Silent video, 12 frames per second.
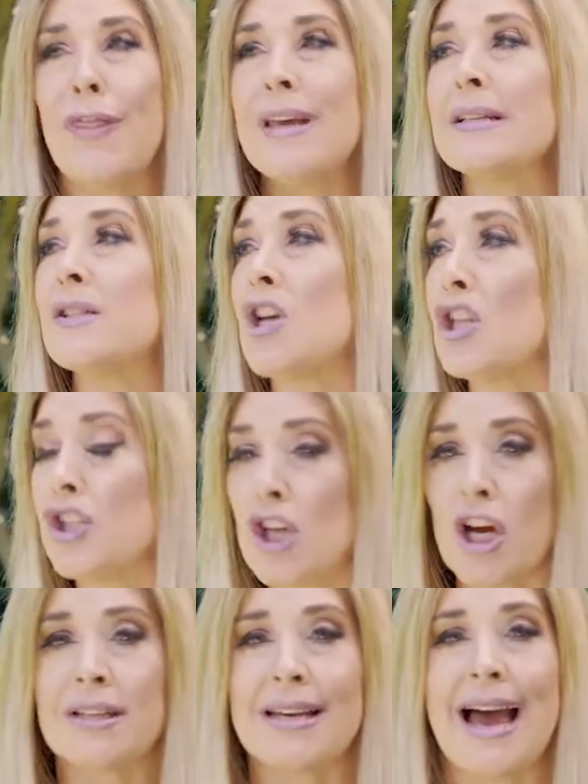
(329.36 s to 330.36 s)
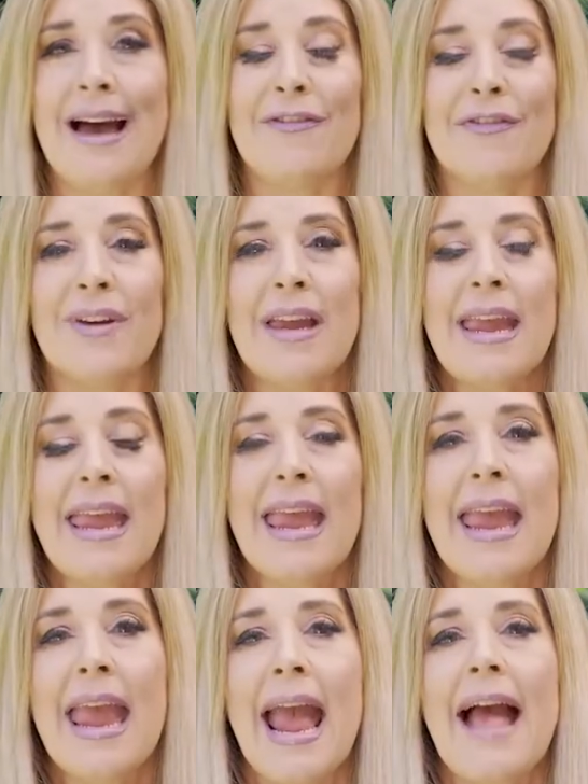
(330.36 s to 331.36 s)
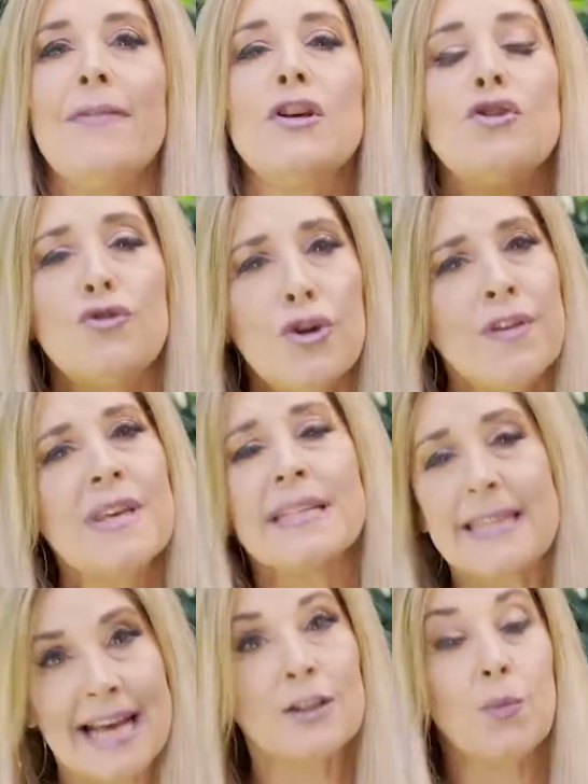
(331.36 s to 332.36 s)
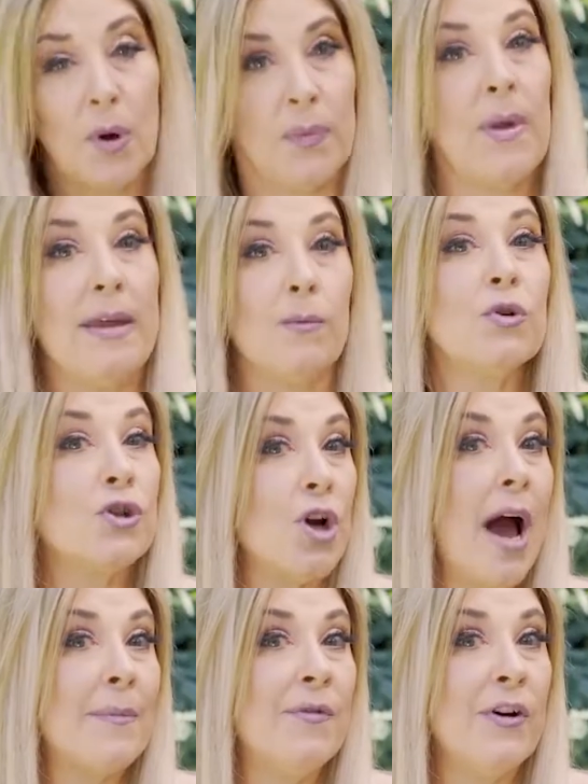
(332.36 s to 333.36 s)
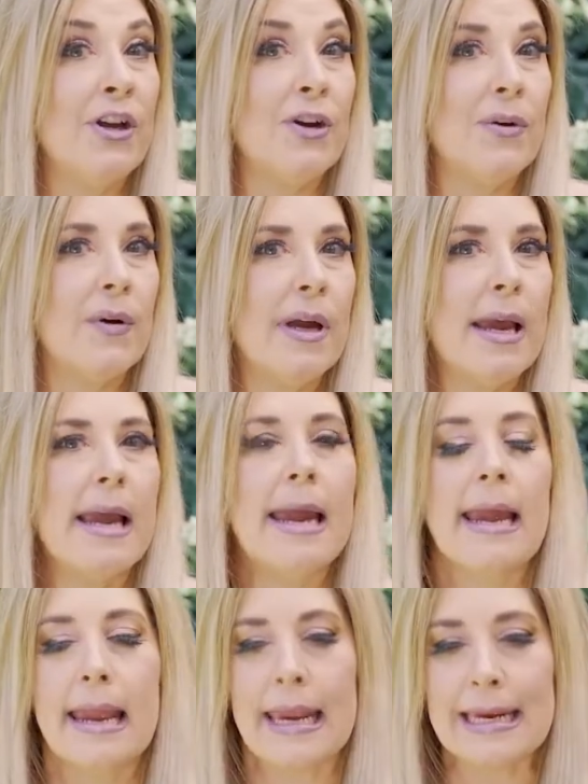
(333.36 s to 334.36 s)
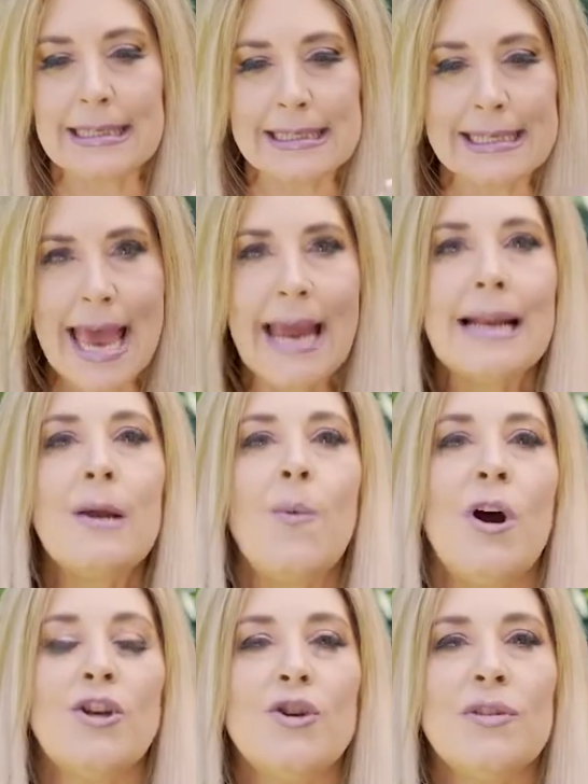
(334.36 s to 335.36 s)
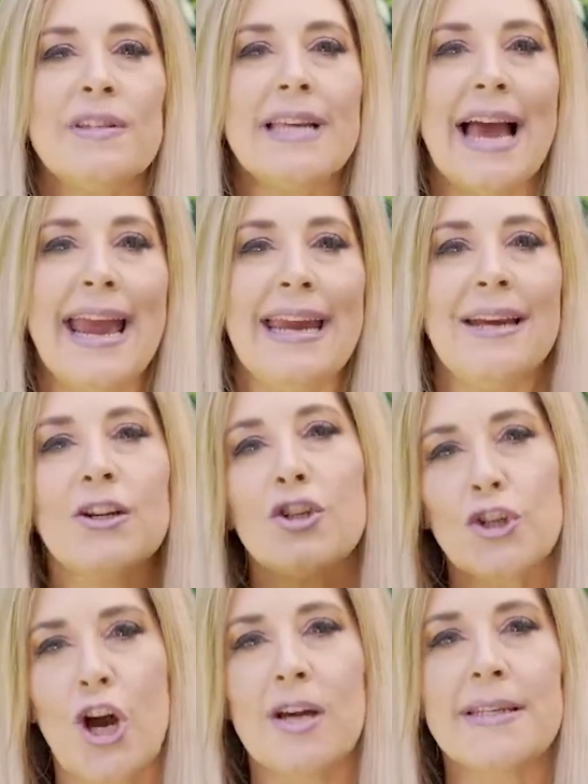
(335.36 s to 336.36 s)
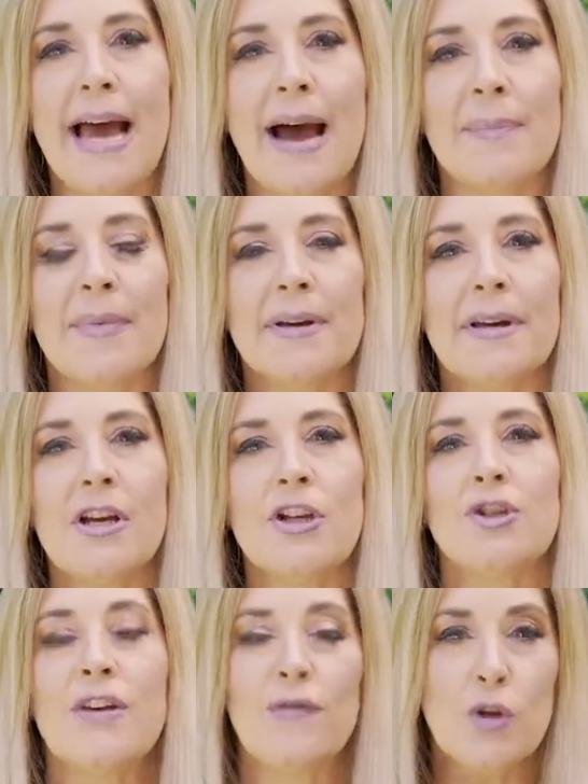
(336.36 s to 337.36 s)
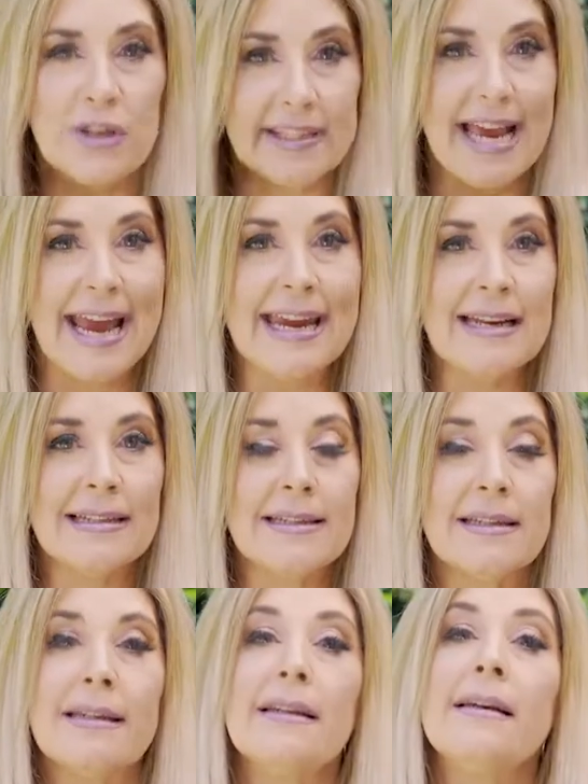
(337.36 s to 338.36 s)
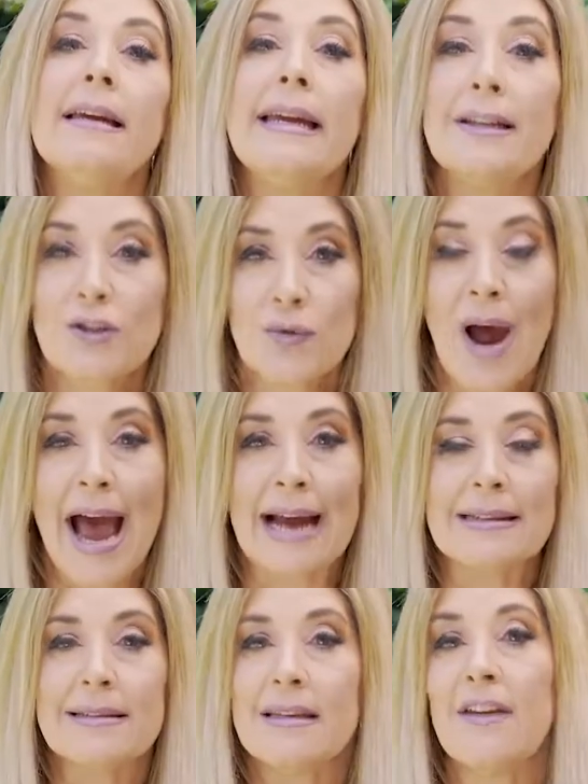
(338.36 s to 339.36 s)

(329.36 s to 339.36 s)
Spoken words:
Things are so tough. And the truth is, that's what then will show up for you. Exactly what you say shows up. So if you say it, it's right.